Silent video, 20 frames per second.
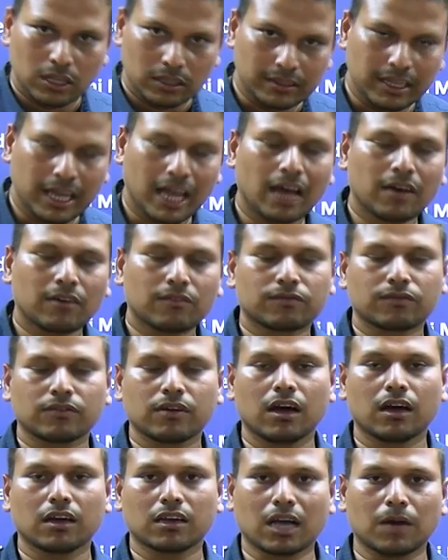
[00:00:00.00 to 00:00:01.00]
they have
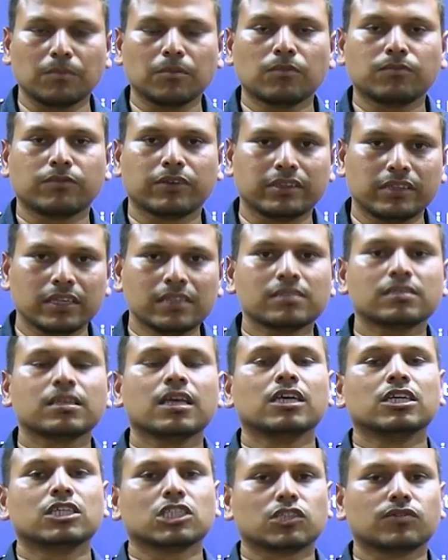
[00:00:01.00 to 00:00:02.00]
come up with this
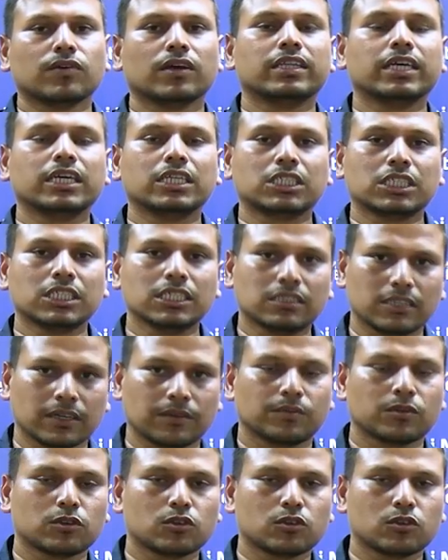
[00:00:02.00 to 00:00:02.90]
Swadeshi thing.